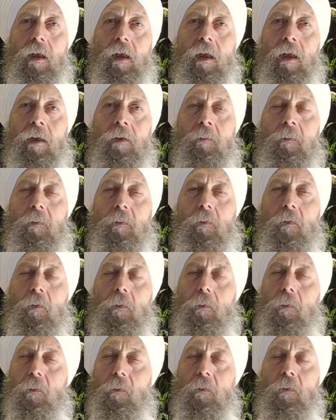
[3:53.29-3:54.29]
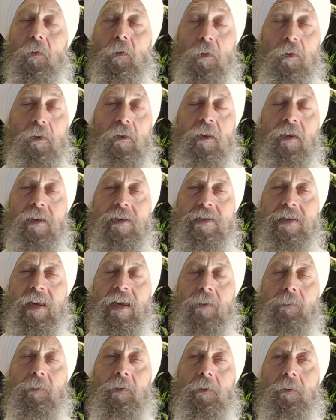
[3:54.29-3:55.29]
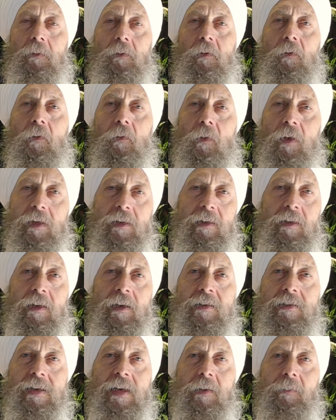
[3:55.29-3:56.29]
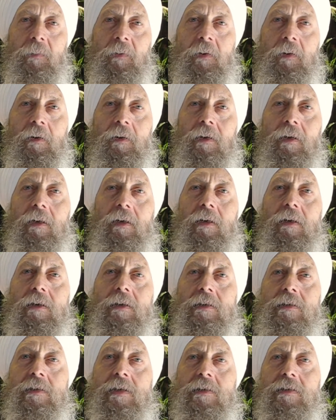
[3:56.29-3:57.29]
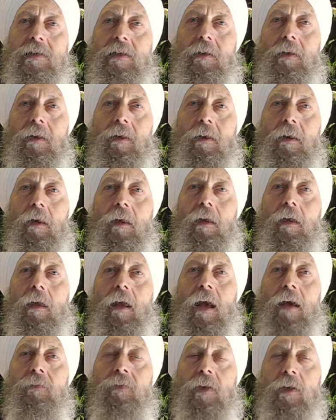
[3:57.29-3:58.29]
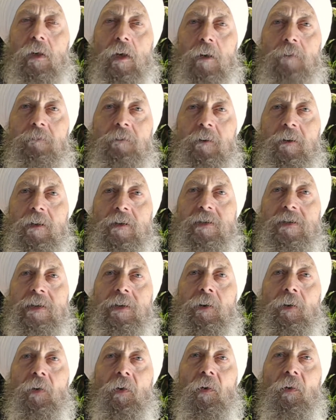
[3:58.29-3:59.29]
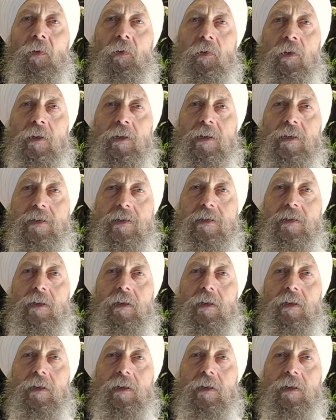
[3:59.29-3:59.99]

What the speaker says: And good things happen, great things happen, just in having confidence in your own goodness